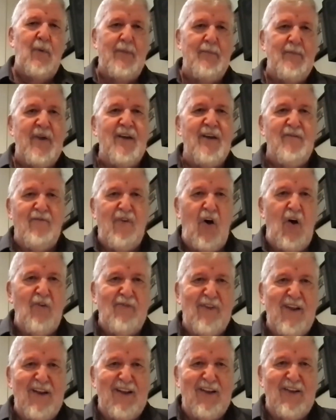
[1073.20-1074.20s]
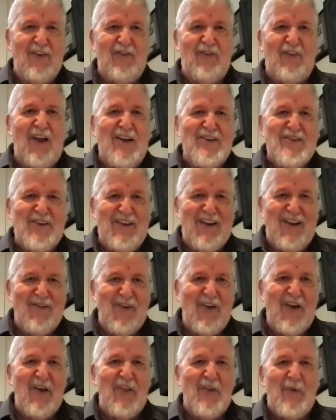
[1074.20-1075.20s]
would be involved in a discussion
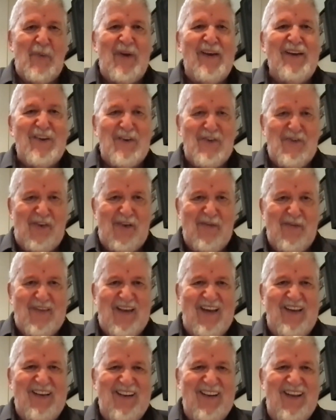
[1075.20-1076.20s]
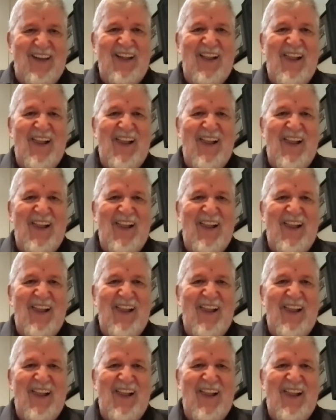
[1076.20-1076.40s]
every other week or something,